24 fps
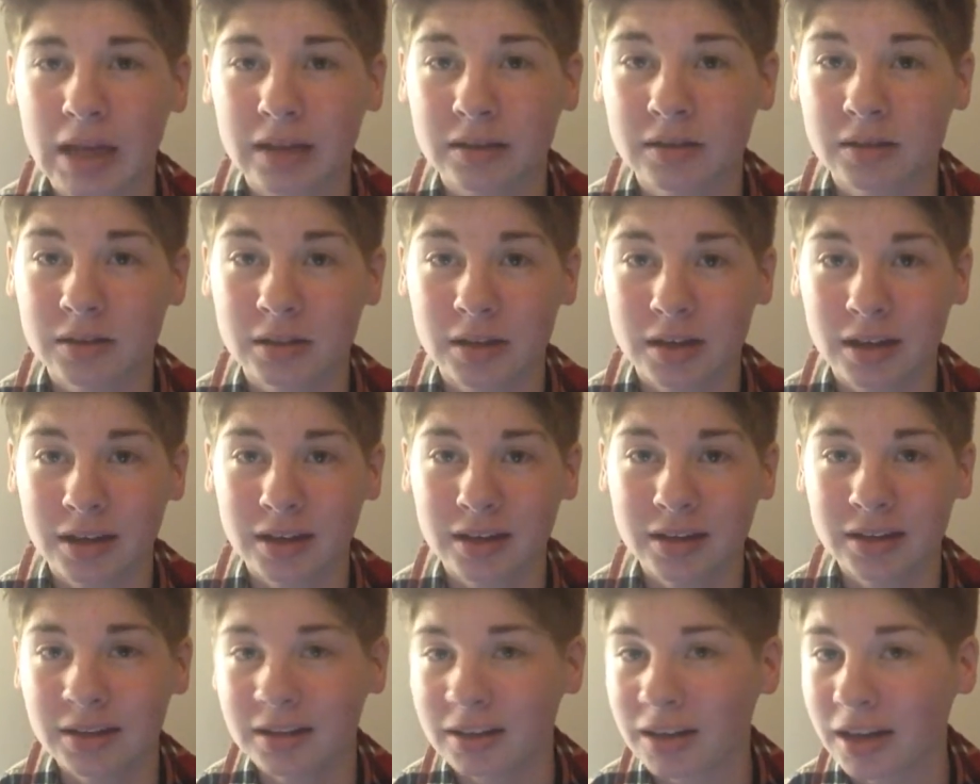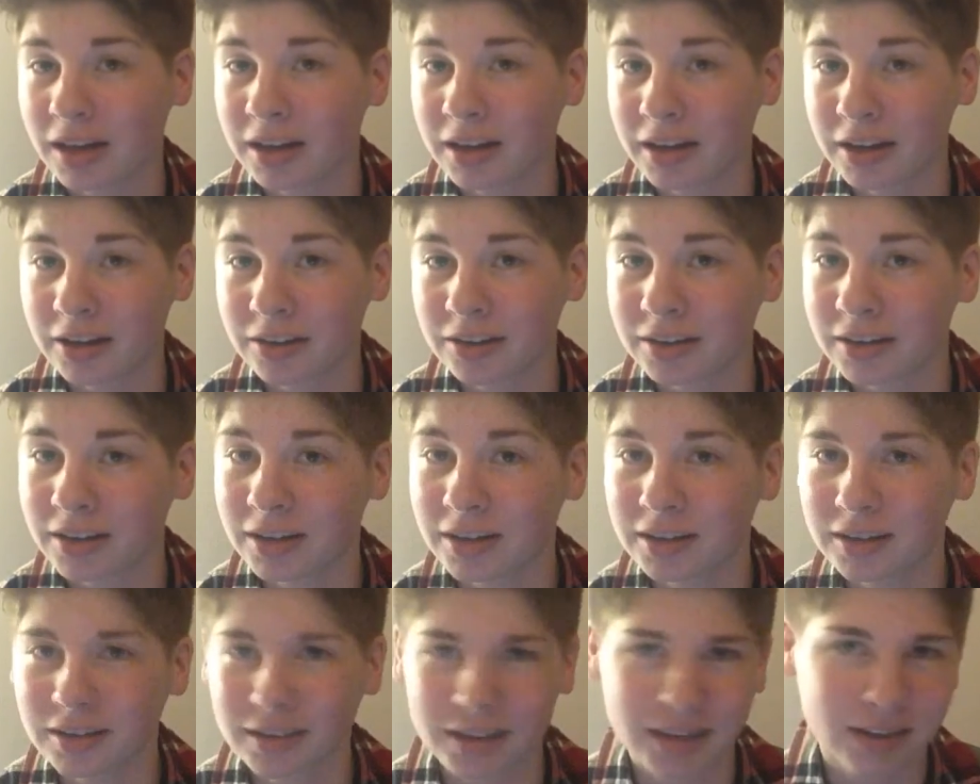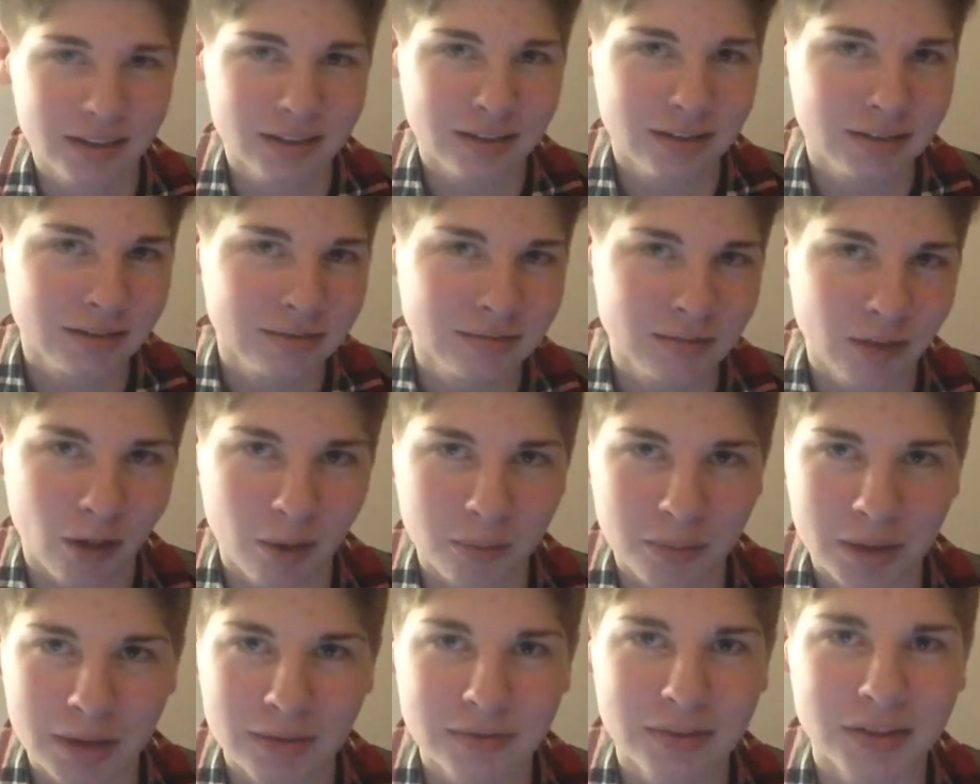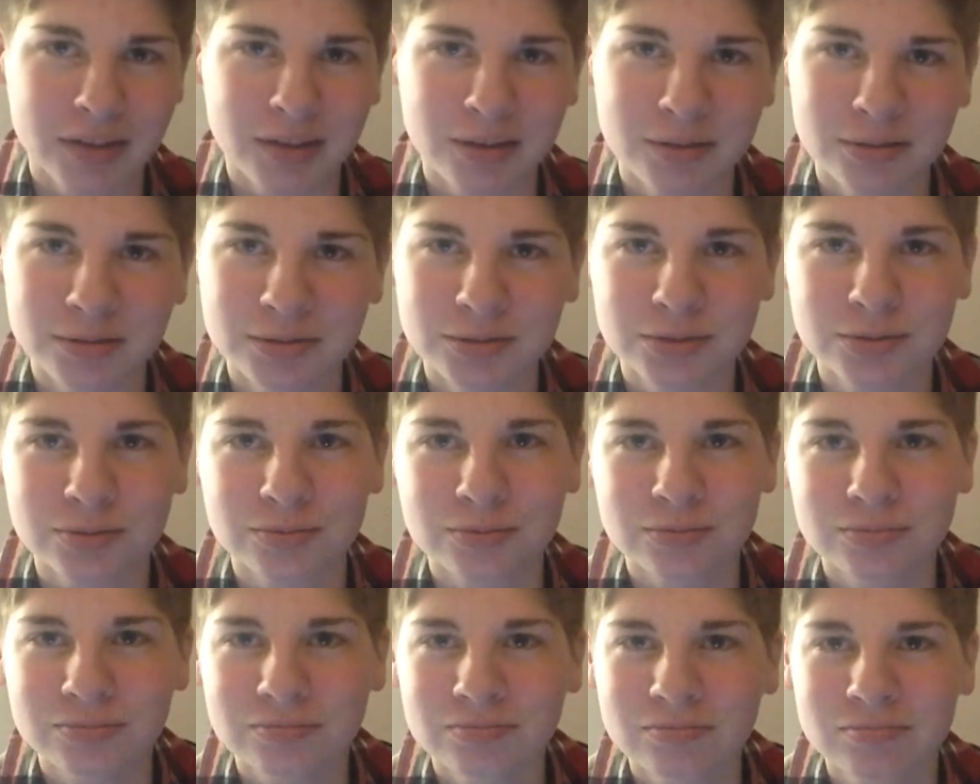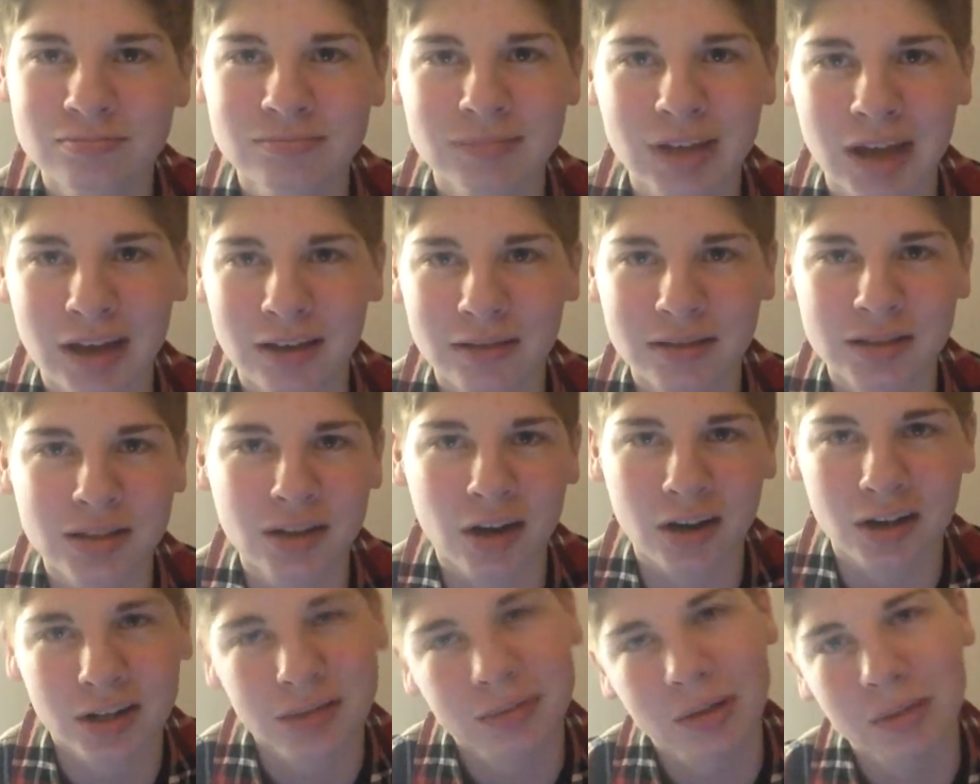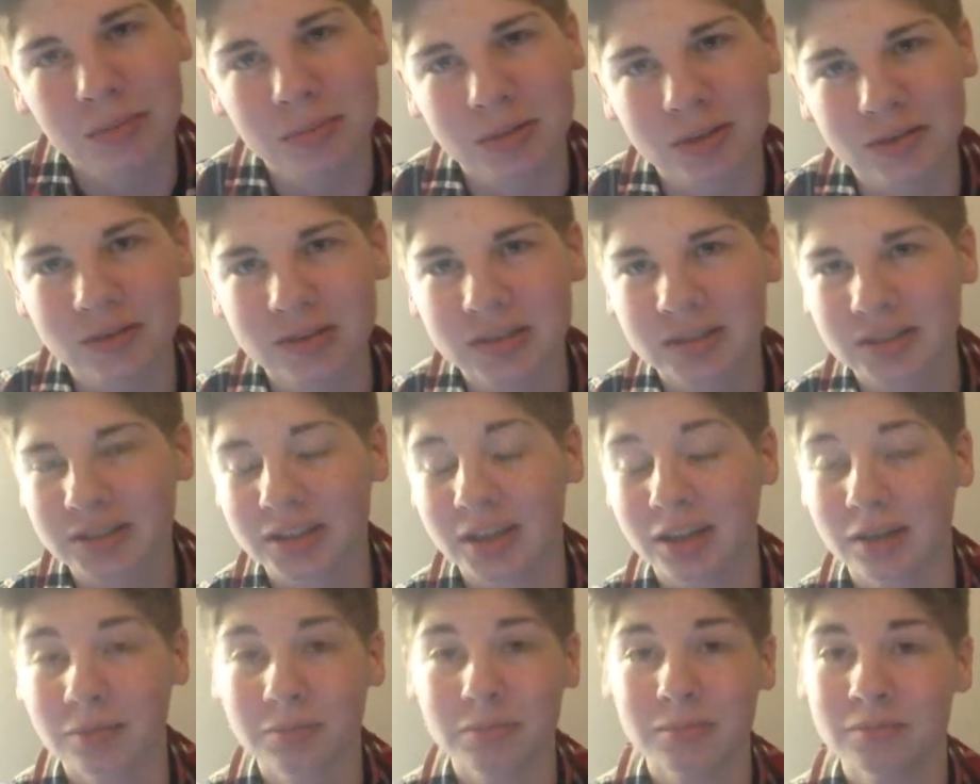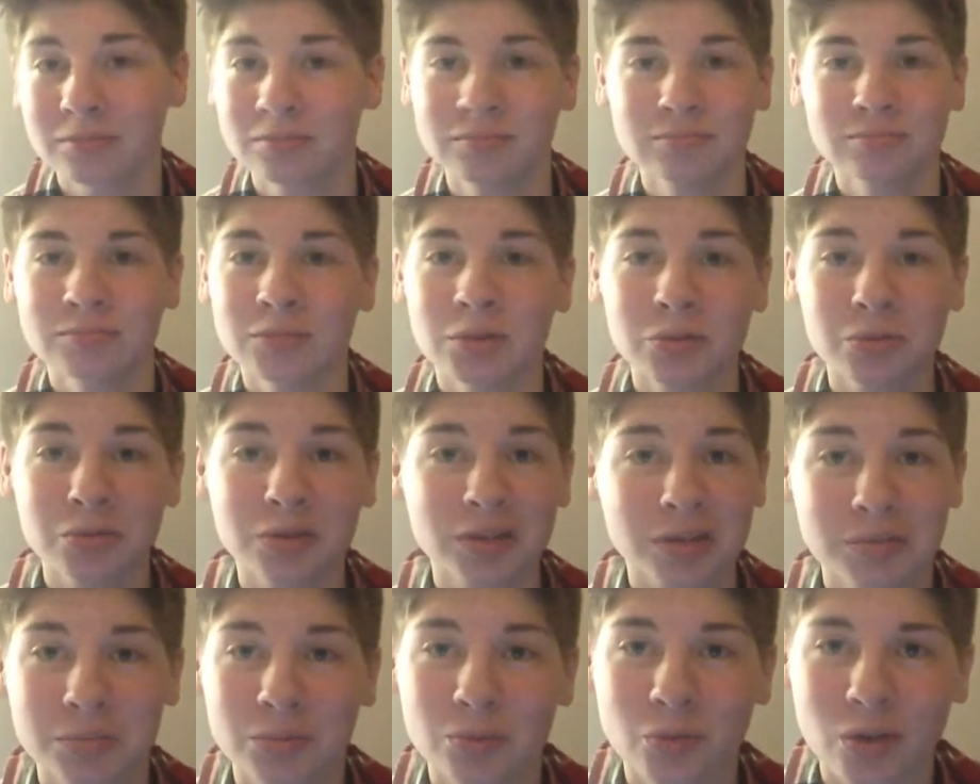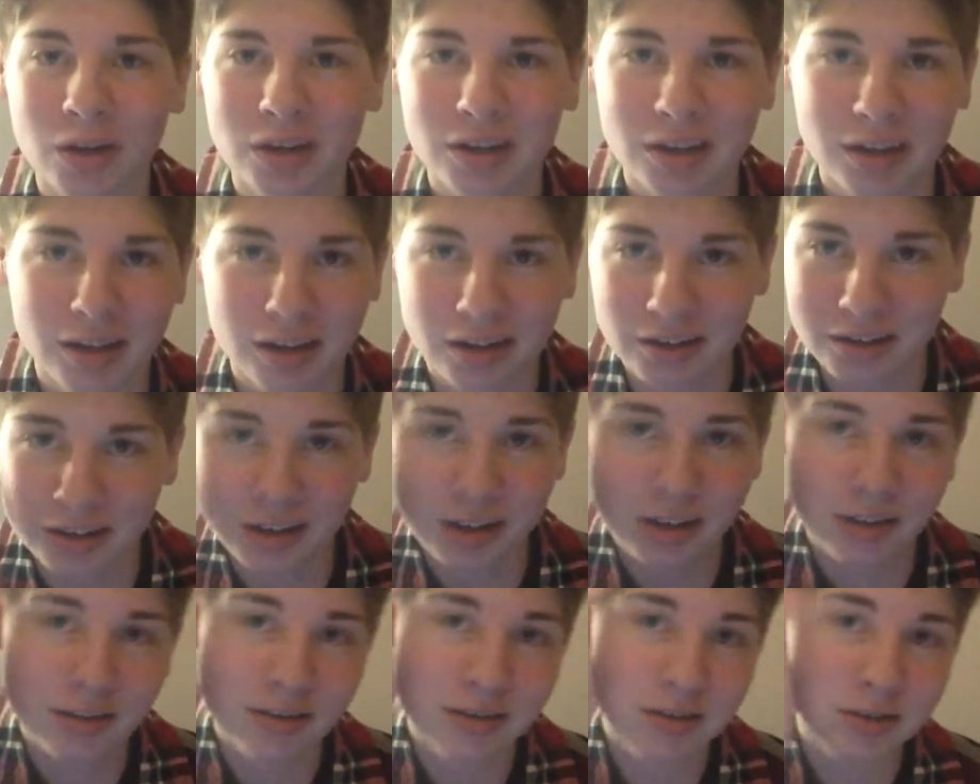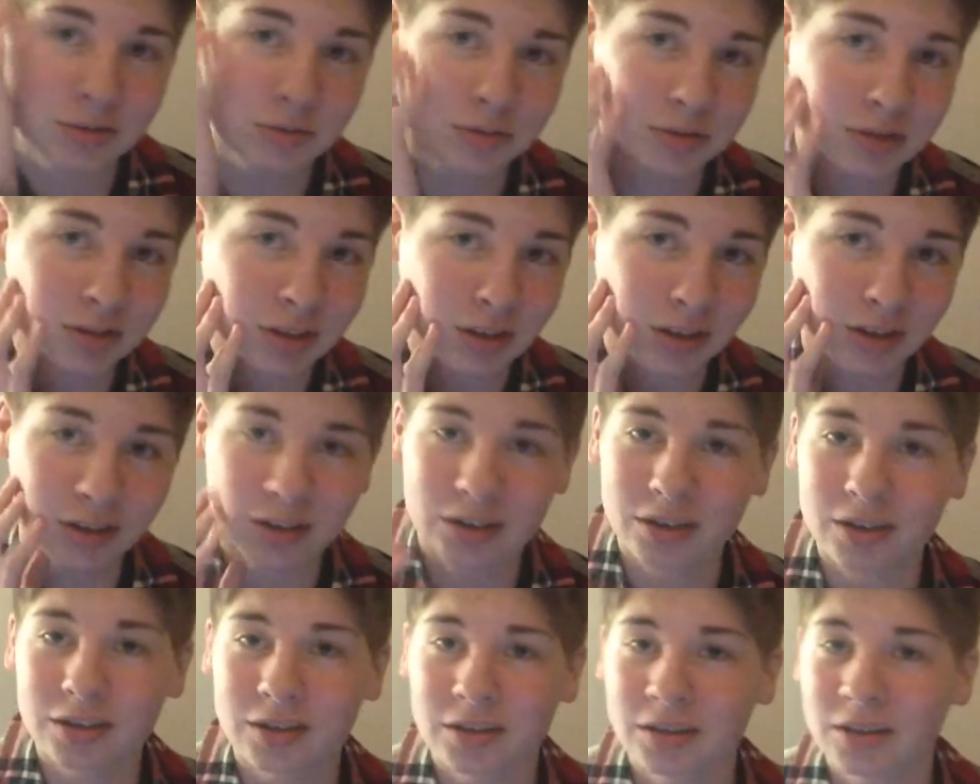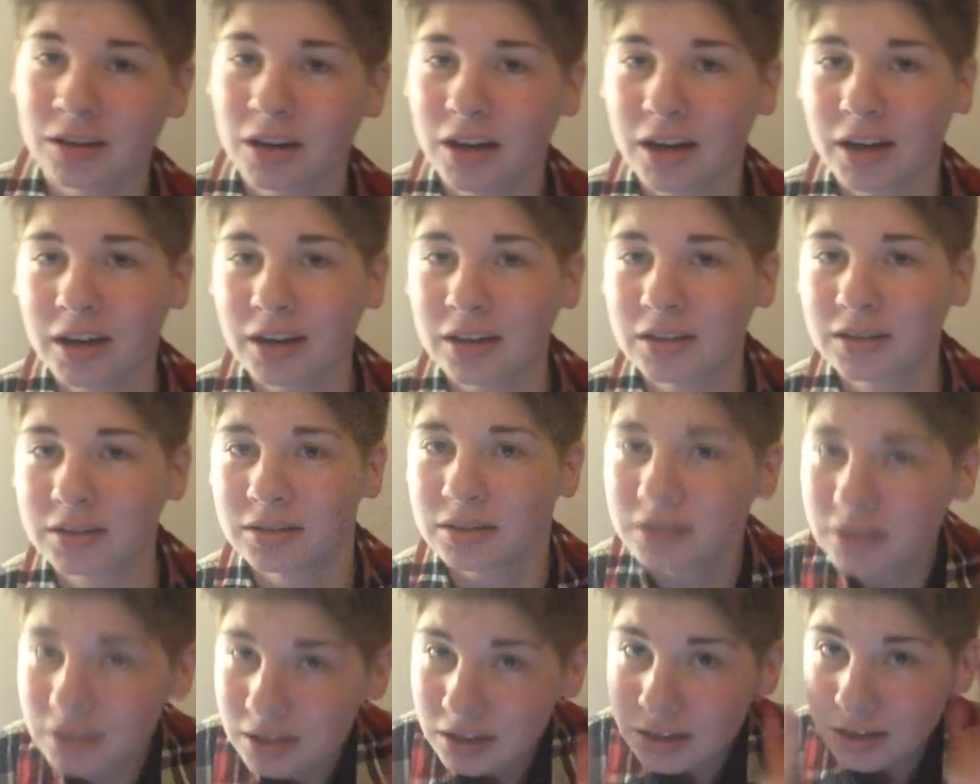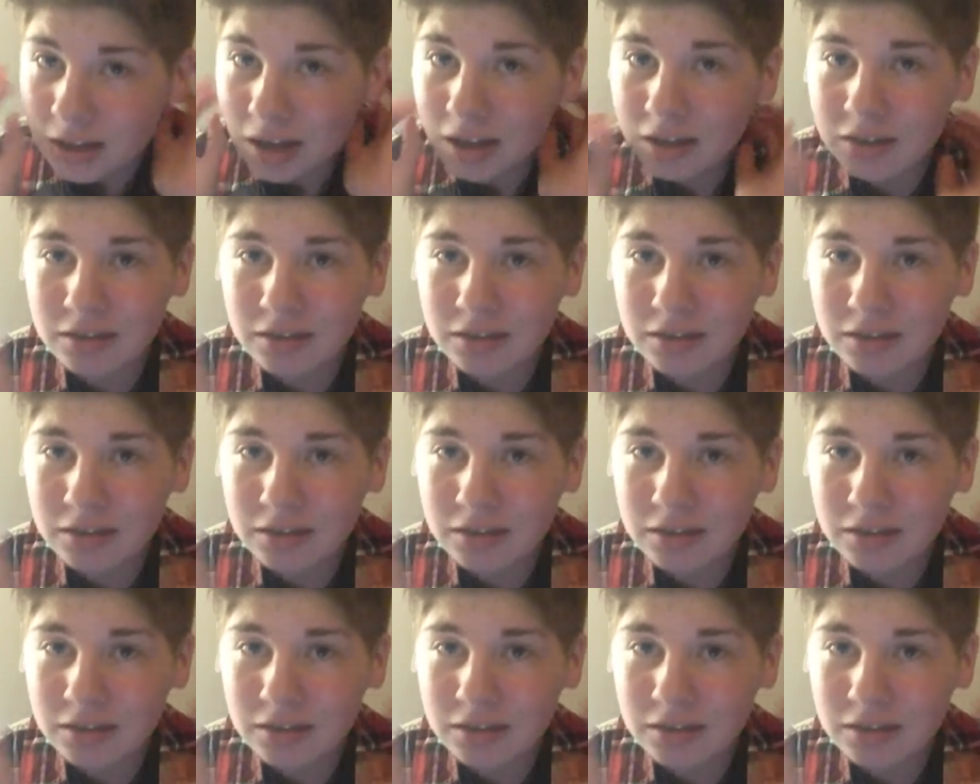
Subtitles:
Today I got a haircut like all my videos had talked about previously. I'd really been wanting a haircut. This was longer, and it